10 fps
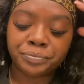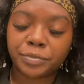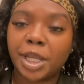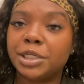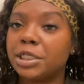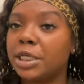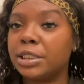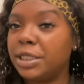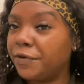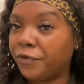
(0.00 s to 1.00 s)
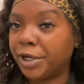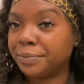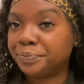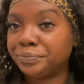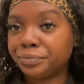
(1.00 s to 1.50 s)
it just is different.
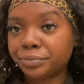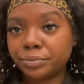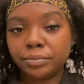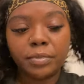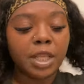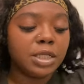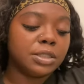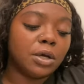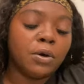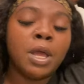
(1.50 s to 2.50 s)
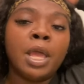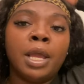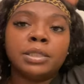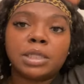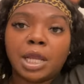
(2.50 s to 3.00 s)
So
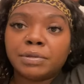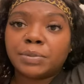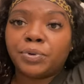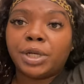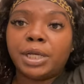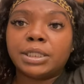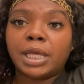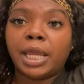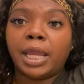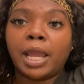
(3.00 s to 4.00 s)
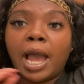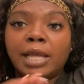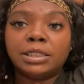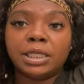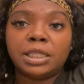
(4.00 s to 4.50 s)
today was a pretty good day. I
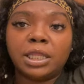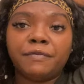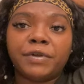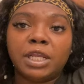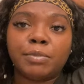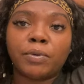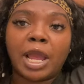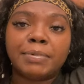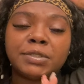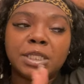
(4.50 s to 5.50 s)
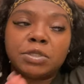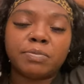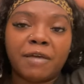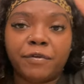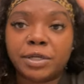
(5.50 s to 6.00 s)
did the lymphedema wraps. This was
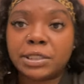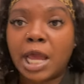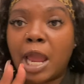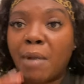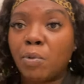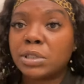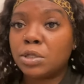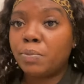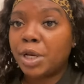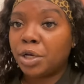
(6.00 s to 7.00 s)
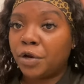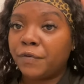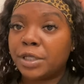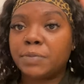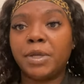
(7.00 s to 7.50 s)
my first time. I was a little bit
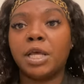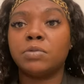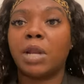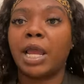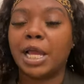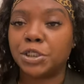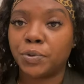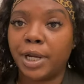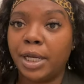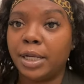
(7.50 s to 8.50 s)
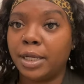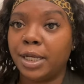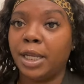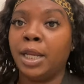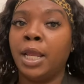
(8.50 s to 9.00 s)
nervous because when I got trained on
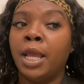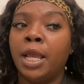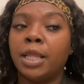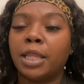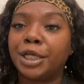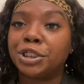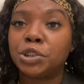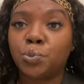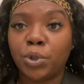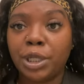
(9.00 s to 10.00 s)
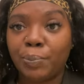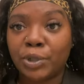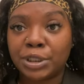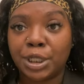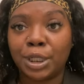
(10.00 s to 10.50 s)
it, like she's really
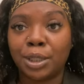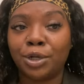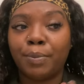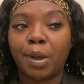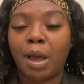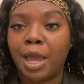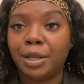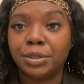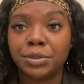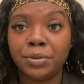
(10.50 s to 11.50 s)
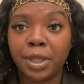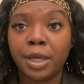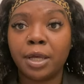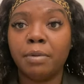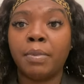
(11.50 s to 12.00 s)
particular about how you do
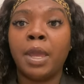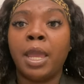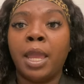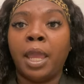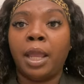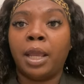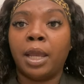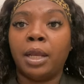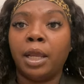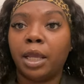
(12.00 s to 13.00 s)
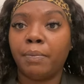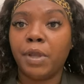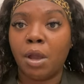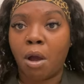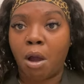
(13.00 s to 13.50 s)
them and it can
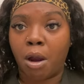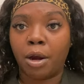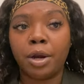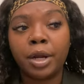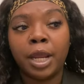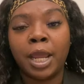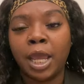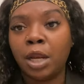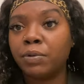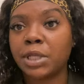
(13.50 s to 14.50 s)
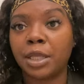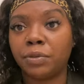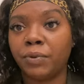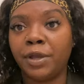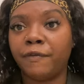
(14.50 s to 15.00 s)
be hard. And it was like
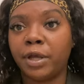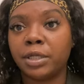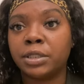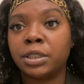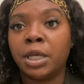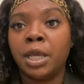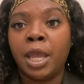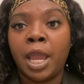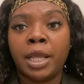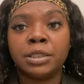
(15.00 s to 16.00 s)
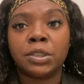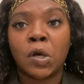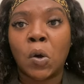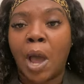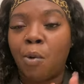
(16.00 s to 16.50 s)
three of us. And
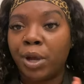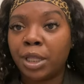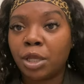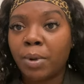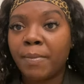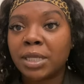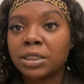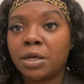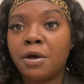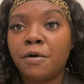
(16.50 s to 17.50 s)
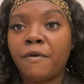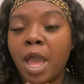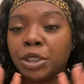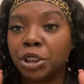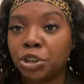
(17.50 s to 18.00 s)
so I went in there by myself.
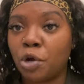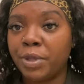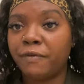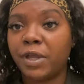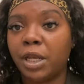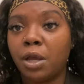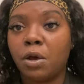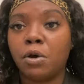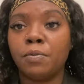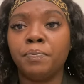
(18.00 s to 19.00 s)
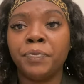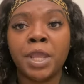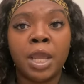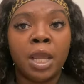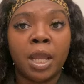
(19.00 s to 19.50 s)
She showed me the video
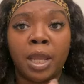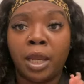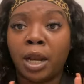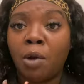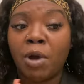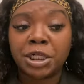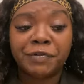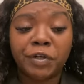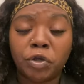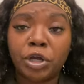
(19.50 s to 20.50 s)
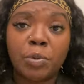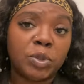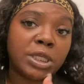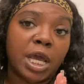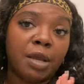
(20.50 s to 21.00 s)
and I watched the video a couple
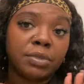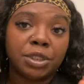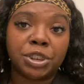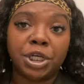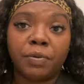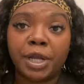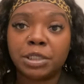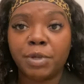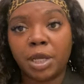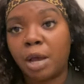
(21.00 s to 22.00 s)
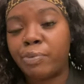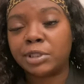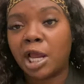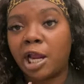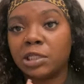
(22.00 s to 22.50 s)
times and she corrected me a couple
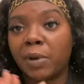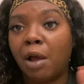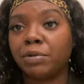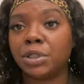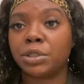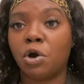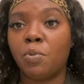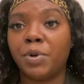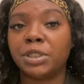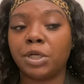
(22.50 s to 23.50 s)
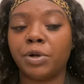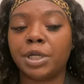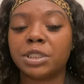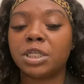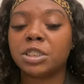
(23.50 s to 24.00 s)
times, but I was just open to
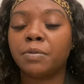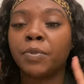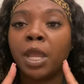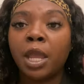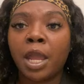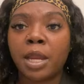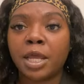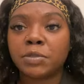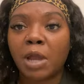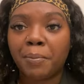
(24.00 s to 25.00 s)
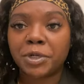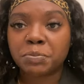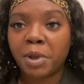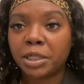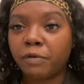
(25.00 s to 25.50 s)
criticism. And that's why
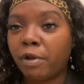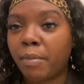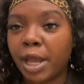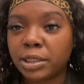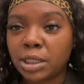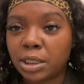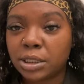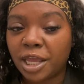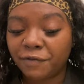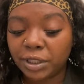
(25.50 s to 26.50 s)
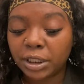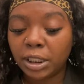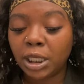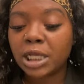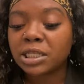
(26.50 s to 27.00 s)
perspective and mindset is
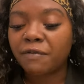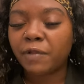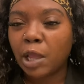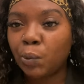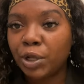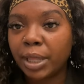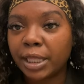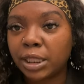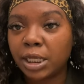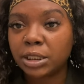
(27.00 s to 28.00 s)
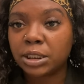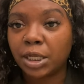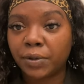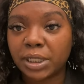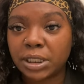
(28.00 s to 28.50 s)
everything. Cause I feel like when you let things
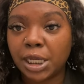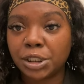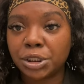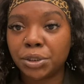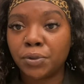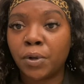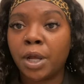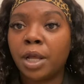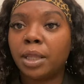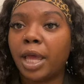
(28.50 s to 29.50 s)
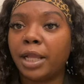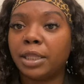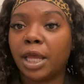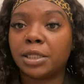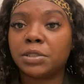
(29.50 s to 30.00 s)
irritate you, like
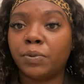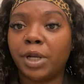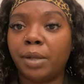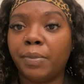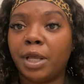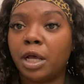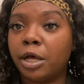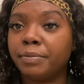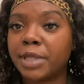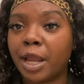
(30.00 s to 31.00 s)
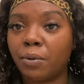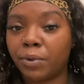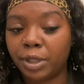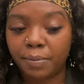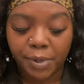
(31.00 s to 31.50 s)
that's when it becomes like a
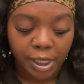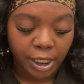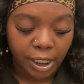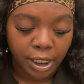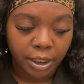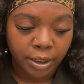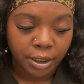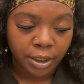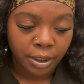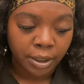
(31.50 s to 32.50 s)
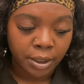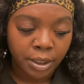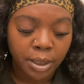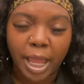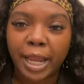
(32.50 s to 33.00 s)
really big,
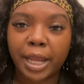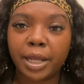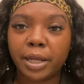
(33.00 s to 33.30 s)
like